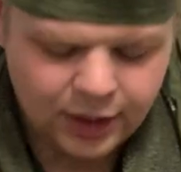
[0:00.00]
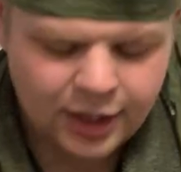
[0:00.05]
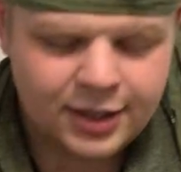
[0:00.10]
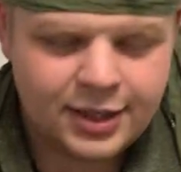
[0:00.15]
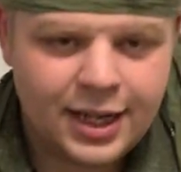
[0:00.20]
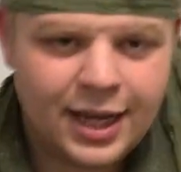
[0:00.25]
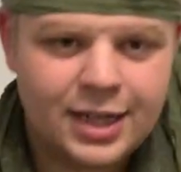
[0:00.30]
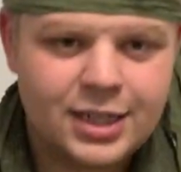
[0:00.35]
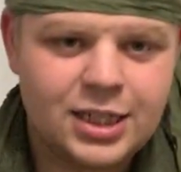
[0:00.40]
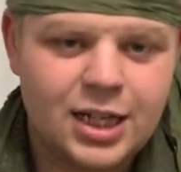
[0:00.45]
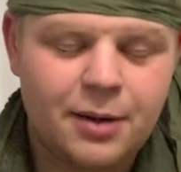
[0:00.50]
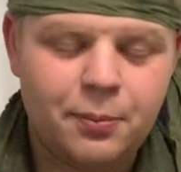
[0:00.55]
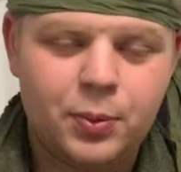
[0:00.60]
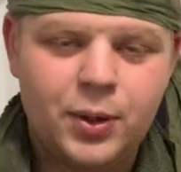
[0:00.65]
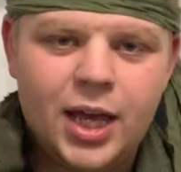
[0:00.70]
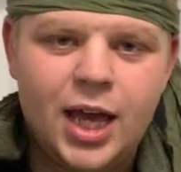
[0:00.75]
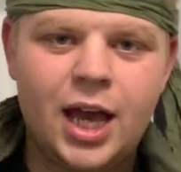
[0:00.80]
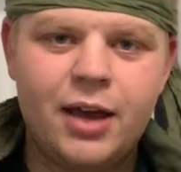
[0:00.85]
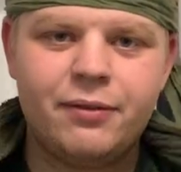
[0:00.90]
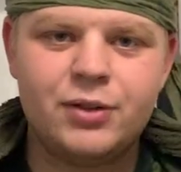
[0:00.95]
Next up, we
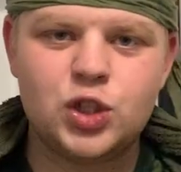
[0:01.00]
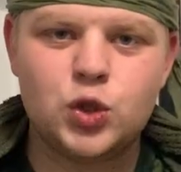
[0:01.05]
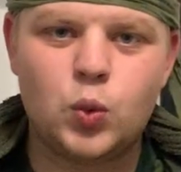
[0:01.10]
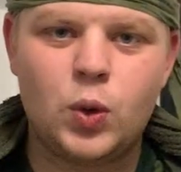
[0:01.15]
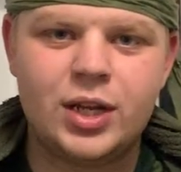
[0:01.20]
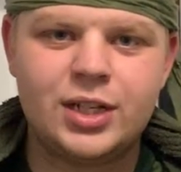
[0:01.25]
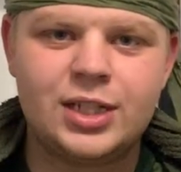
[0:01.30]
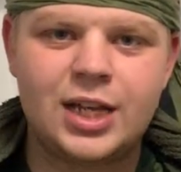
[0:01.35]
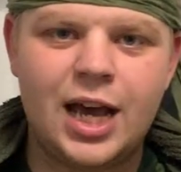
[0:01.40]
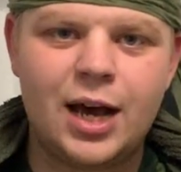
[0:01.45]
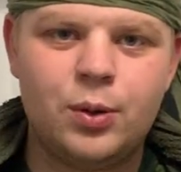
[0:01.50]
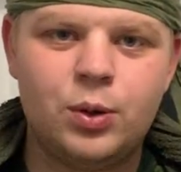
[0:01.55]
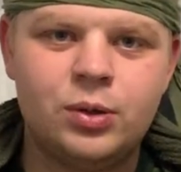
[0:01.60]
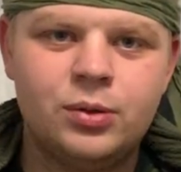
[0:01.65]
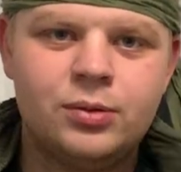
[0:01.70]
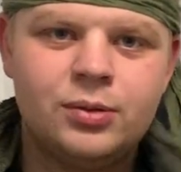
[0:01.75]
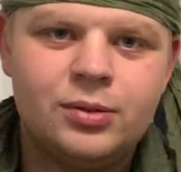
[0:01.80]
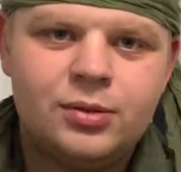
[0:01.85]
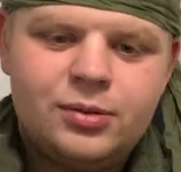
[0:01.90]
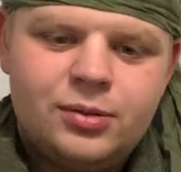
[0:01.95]
have a sweat towel.
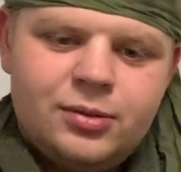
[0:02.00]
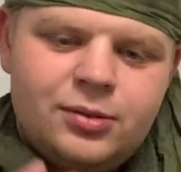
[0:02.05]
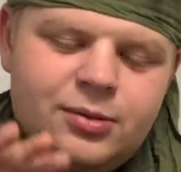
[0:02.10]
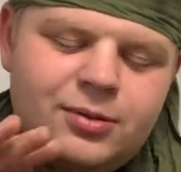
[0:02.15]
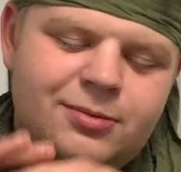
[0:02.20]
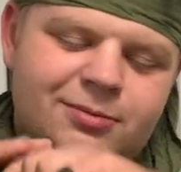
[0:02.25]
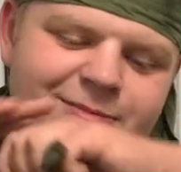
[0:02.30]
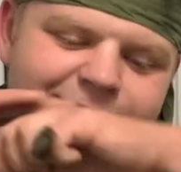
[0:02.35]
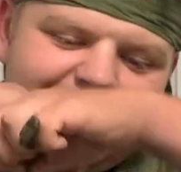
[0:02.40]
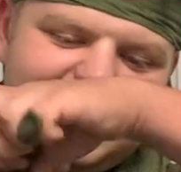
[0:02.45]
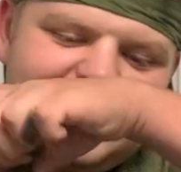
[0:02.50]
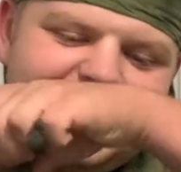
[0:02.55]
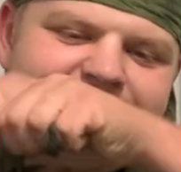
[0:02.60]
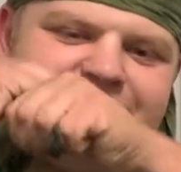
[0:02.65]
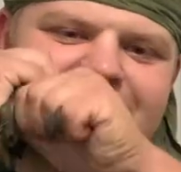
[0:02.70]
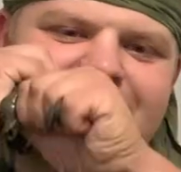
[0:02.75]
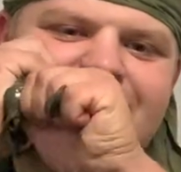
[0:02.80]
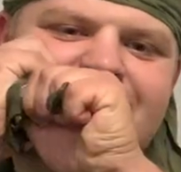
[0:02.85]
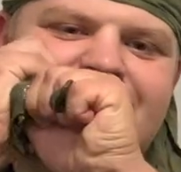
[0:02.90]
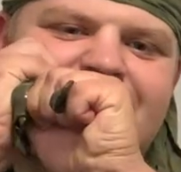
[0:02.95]

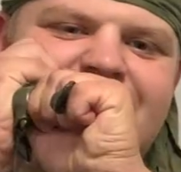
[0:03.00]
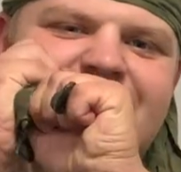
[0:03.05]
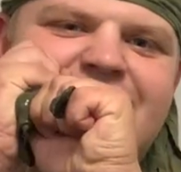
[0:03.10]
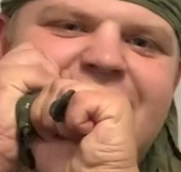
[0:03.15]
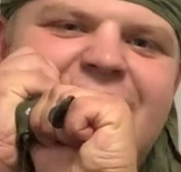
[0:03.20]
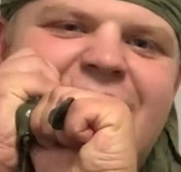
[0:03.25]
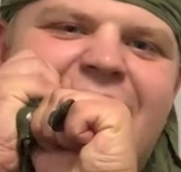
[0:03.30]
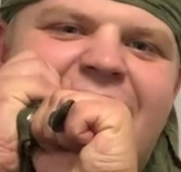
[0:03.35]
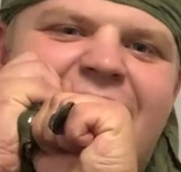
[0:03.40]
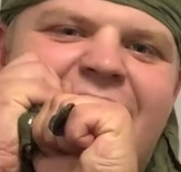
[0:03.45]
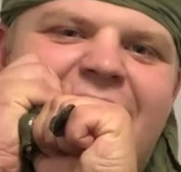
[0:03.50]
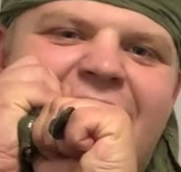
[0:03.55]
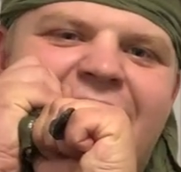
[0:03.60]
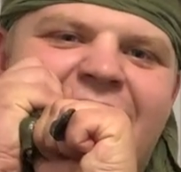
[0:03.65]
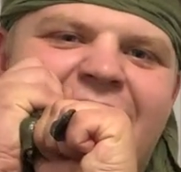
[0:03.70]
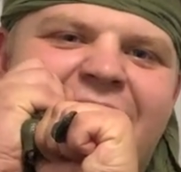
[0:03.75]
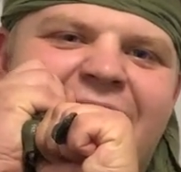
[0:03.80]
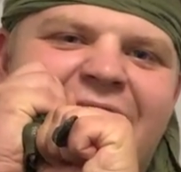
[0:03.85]
Yeah.